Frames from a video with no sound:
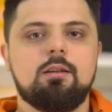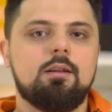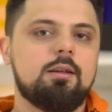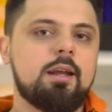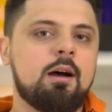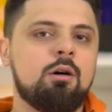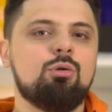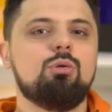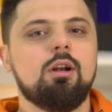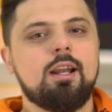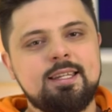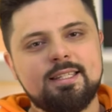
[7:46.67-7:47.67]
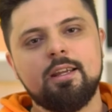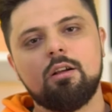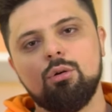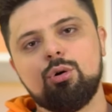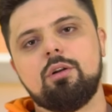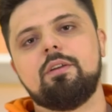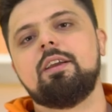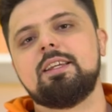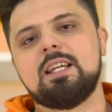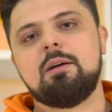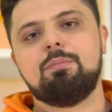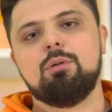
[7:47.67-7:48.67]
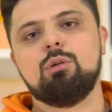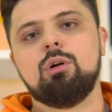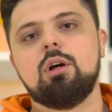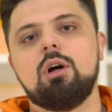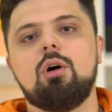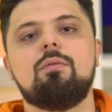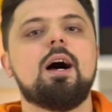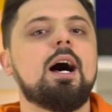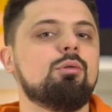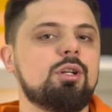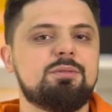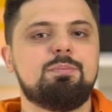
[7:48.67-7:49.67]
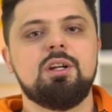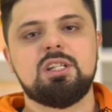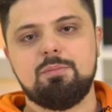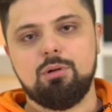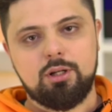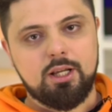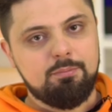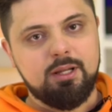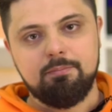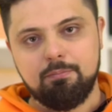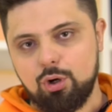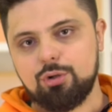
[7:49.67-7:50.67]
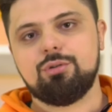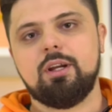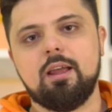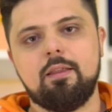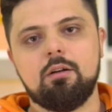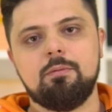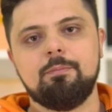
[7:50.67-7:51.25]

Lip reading: Now, let's take a look on an example of how this principle can be brought together.